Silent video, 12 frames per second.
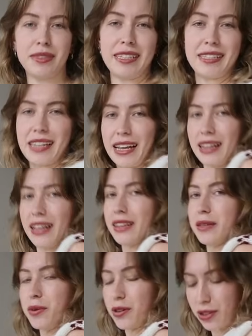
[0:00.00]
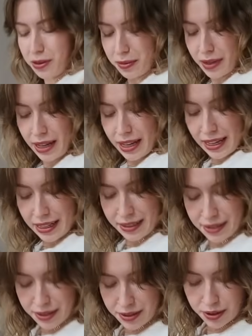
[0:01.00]
detail at the bottom
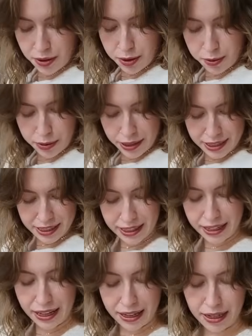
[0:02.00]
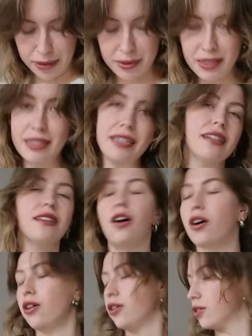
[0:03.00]
is so pretty, and I'm still
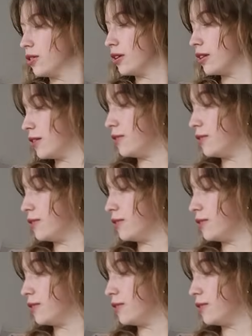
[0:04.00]
on the